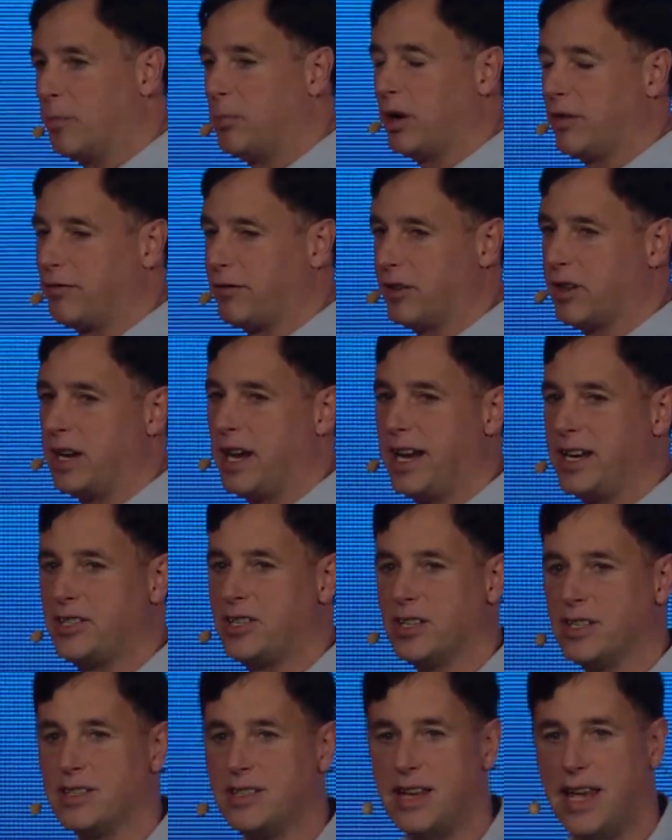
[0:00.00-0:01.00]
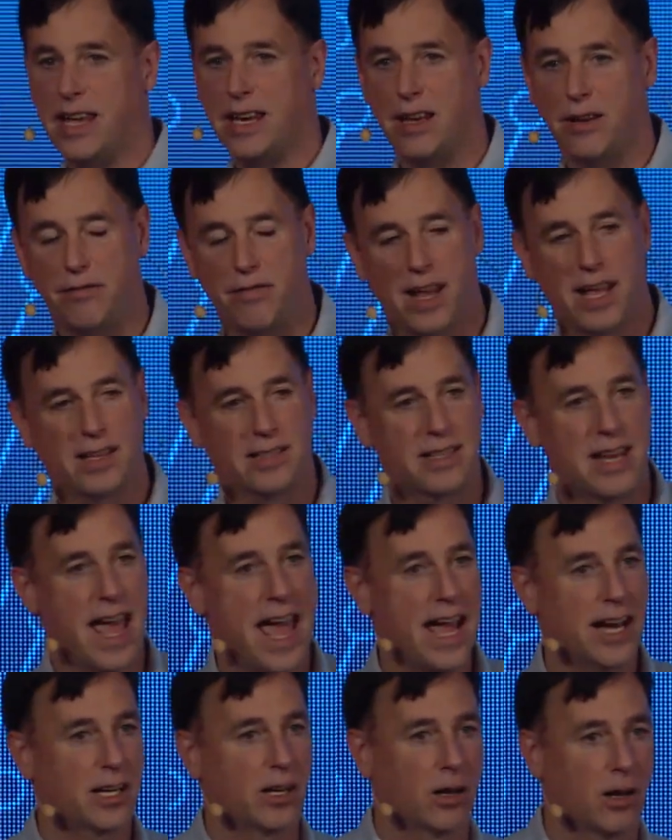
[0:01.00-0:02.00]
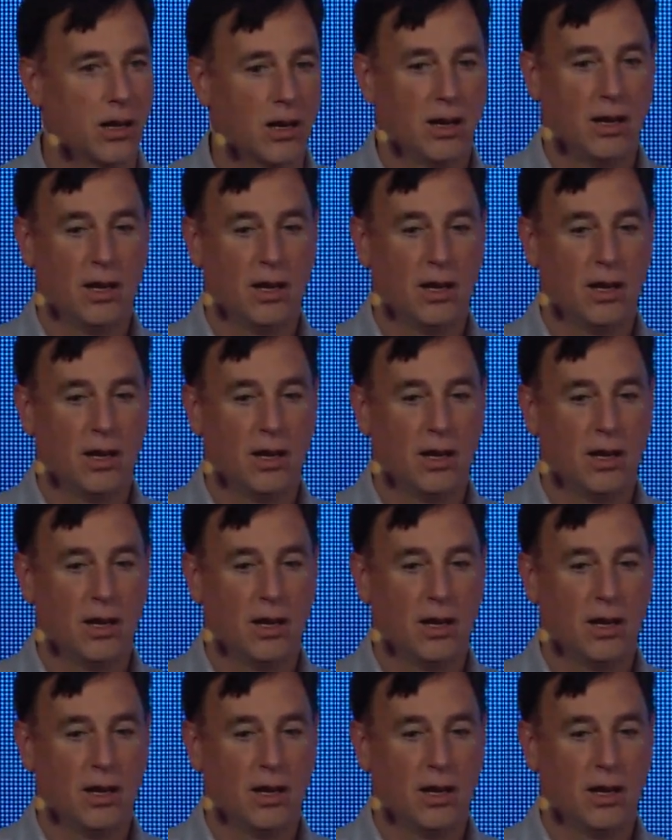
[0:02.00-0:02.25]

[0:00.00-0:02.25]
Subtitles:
but for the nation state advanced hacker,